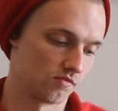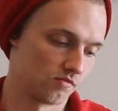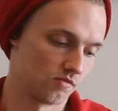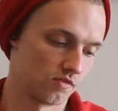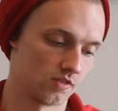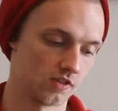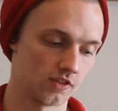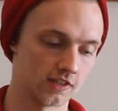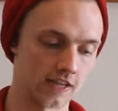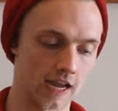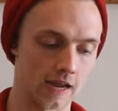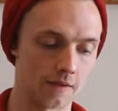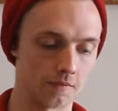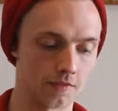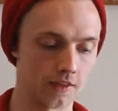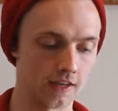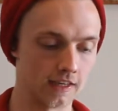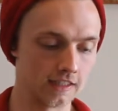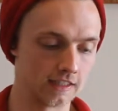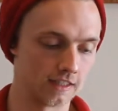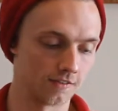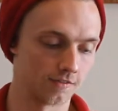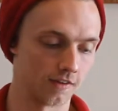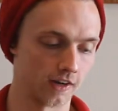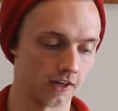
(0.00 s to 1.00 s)
Same
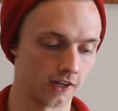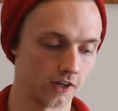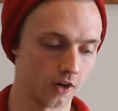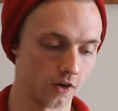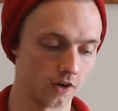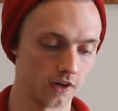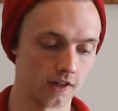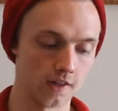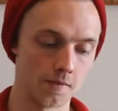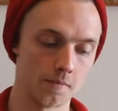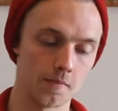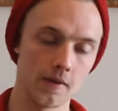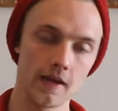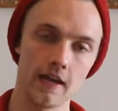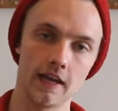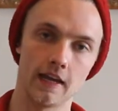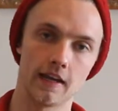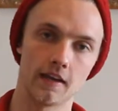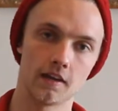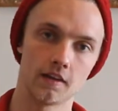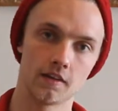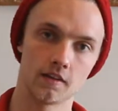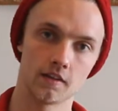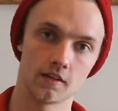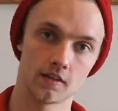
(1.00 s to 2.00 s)
things if I go to the
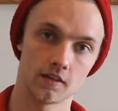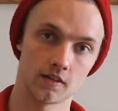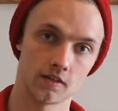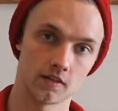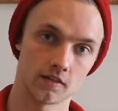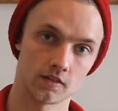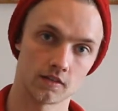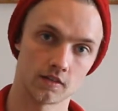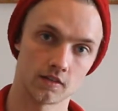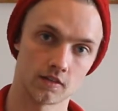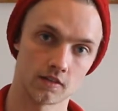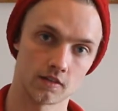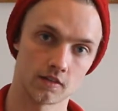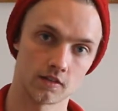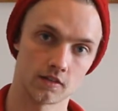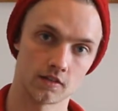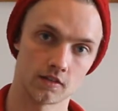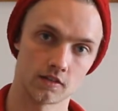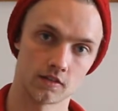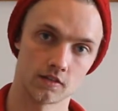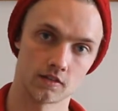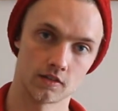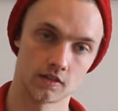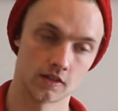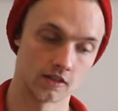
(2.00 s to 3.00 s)
B.
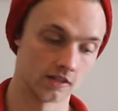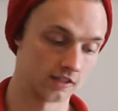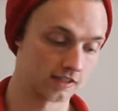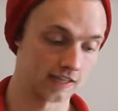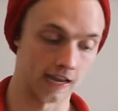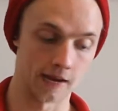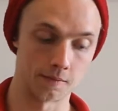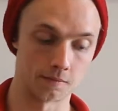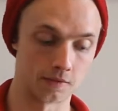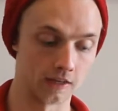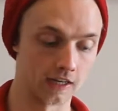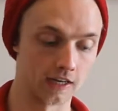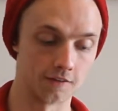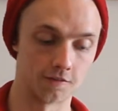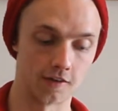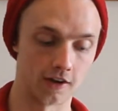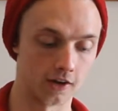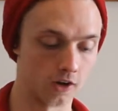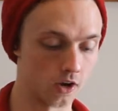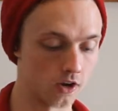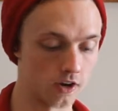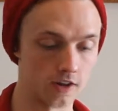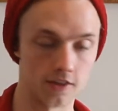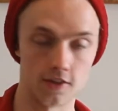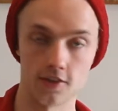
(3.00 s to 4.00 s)
Same thing if I
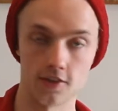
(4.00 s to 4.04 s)
go to the